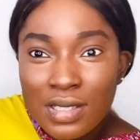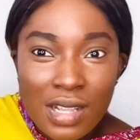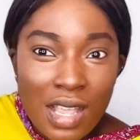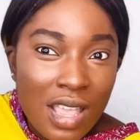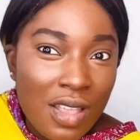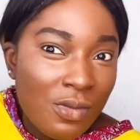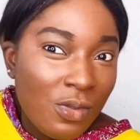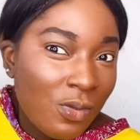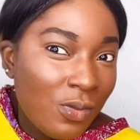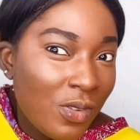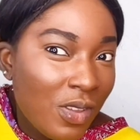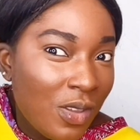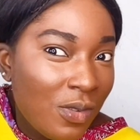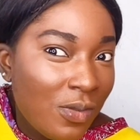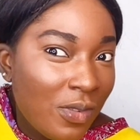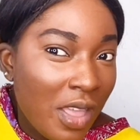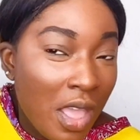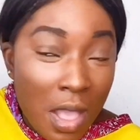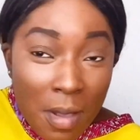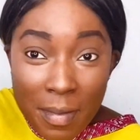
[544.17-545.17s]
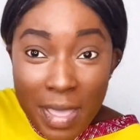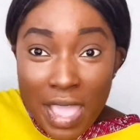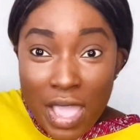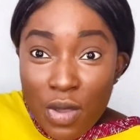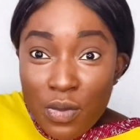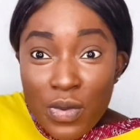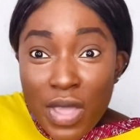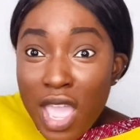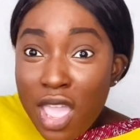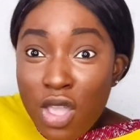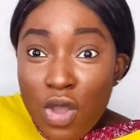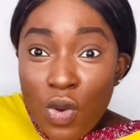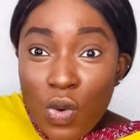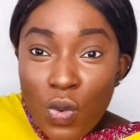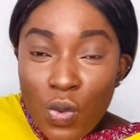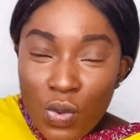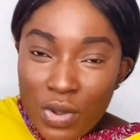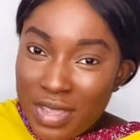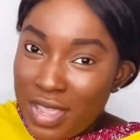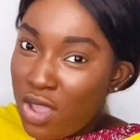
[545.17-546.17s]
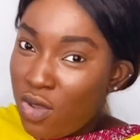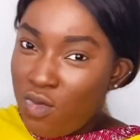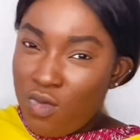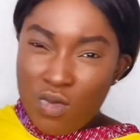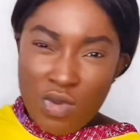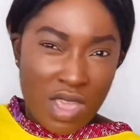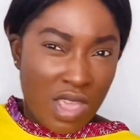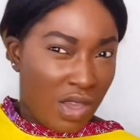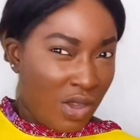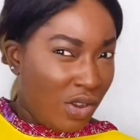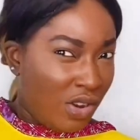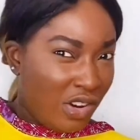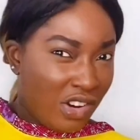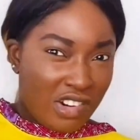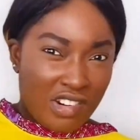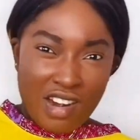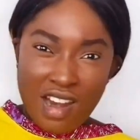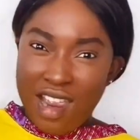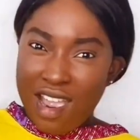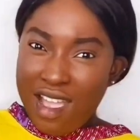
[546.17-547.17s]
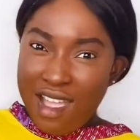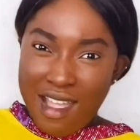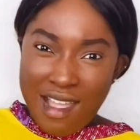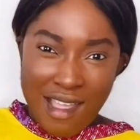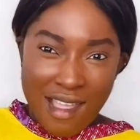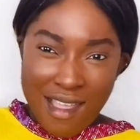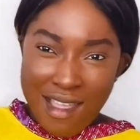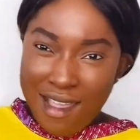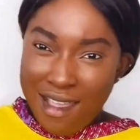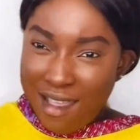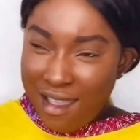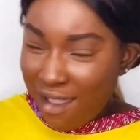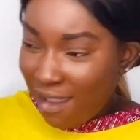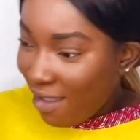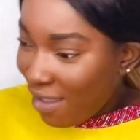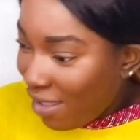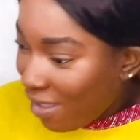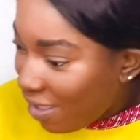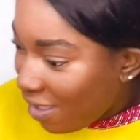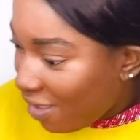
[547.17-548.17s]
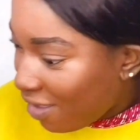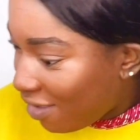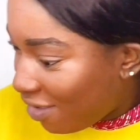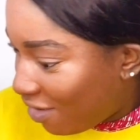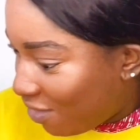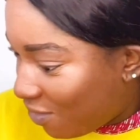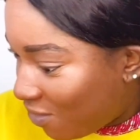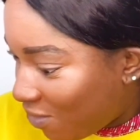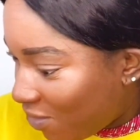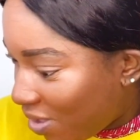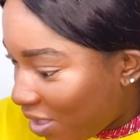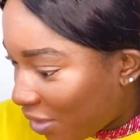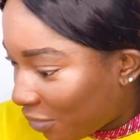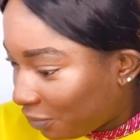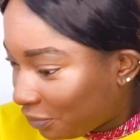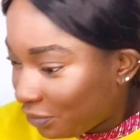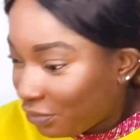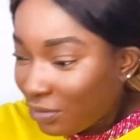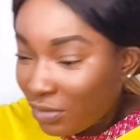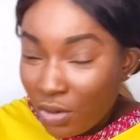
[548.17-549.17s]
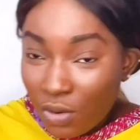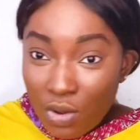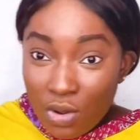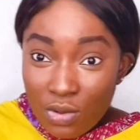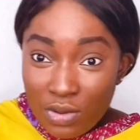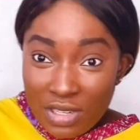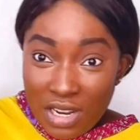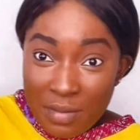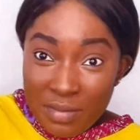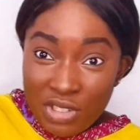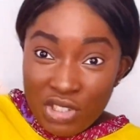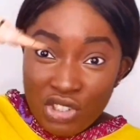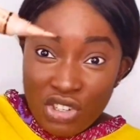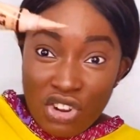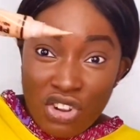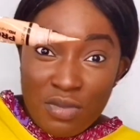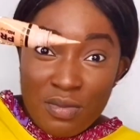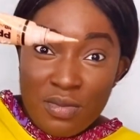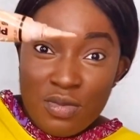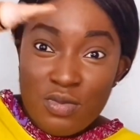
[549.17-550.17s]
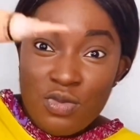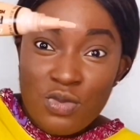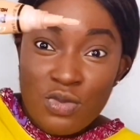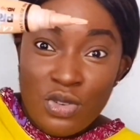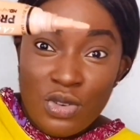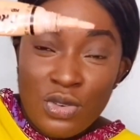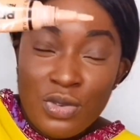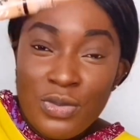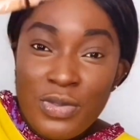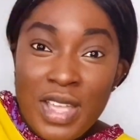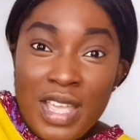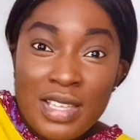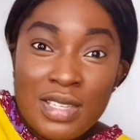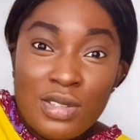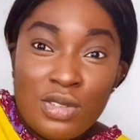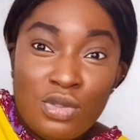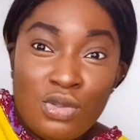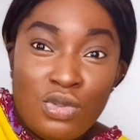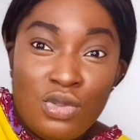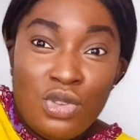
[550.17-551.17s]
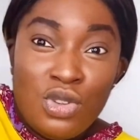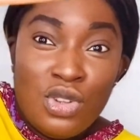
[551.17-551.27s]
I for fair? But you mean you cry? You mean go with them chub? No, first no.